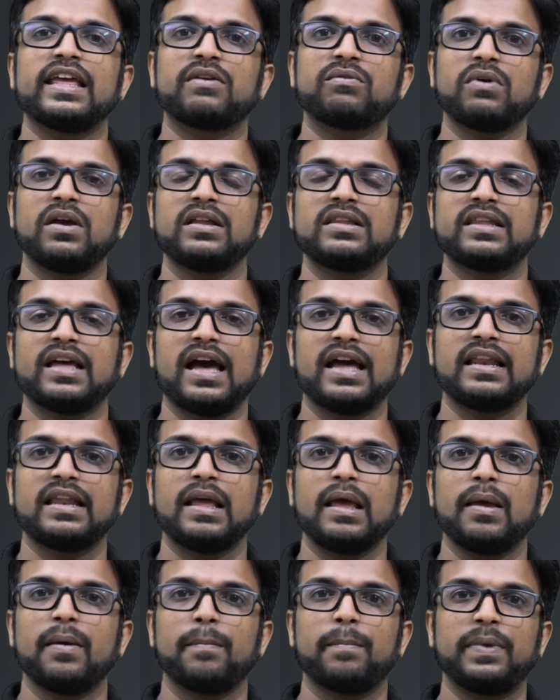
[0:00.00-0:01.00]
equate
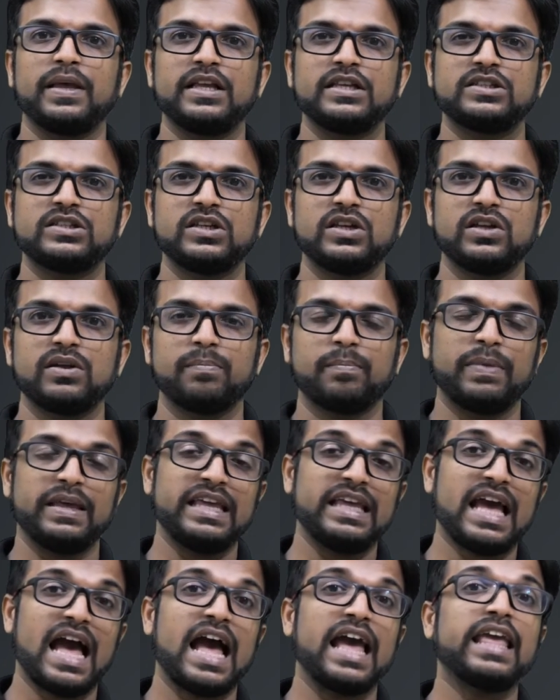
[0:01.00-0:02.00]
that
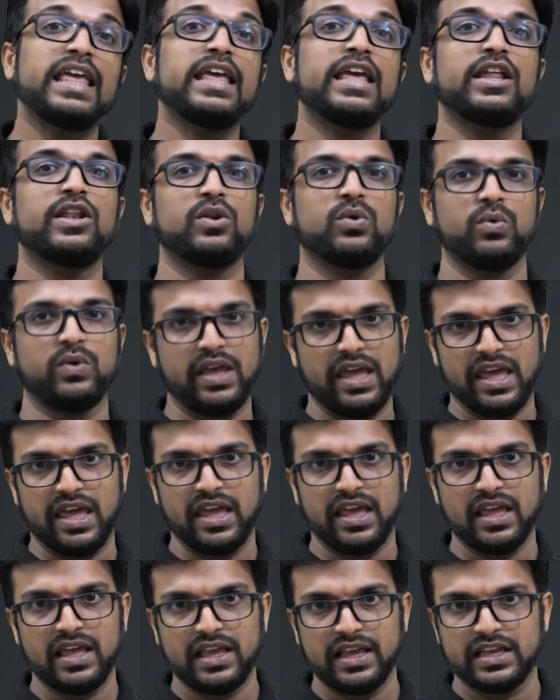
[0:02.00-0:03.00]
Pi into
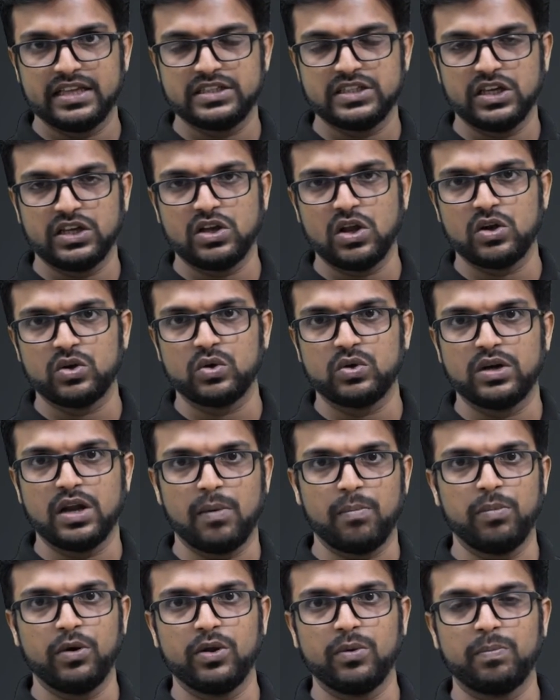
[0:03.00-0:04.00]
A is equal to
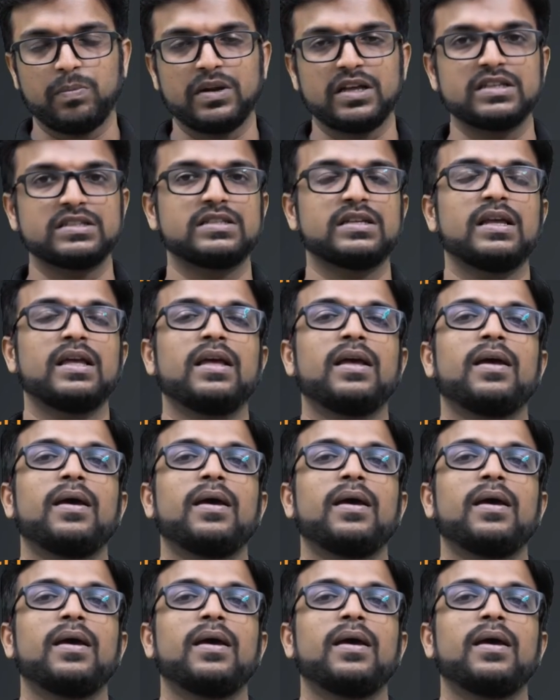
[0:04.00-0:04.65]
W plus